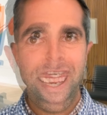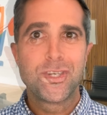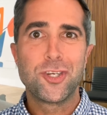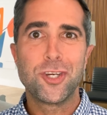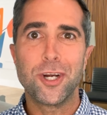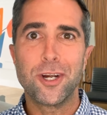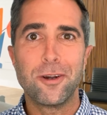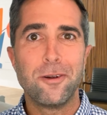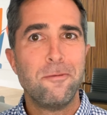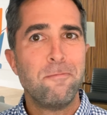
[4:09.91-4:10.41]

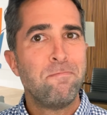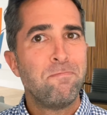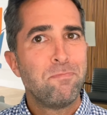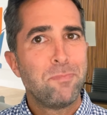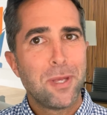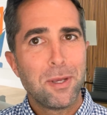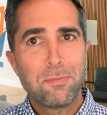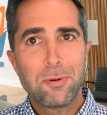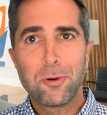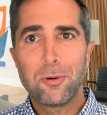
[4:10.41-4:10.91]
Sure,
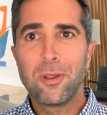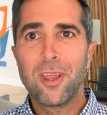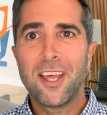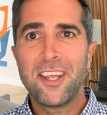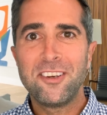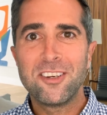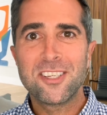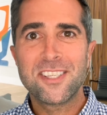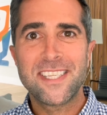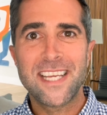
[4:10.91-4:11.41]
people will
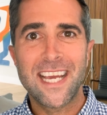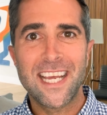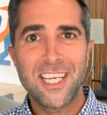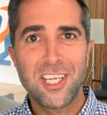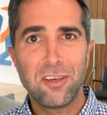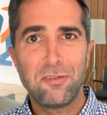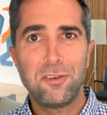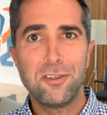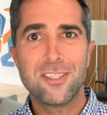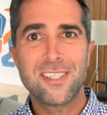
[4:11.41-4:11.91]
understand
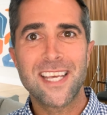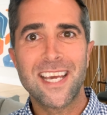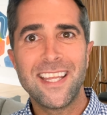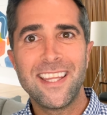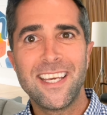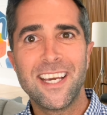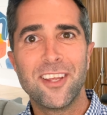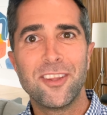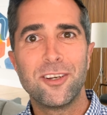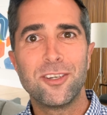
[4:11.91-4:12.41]
you if you say
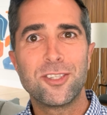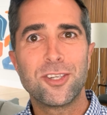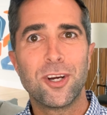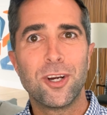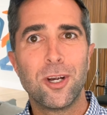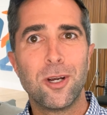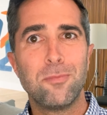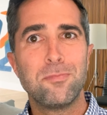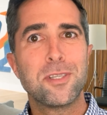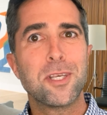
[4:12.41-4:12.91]
the other
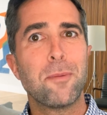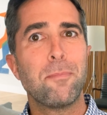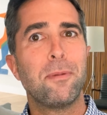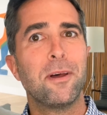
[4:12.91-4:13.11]
terms,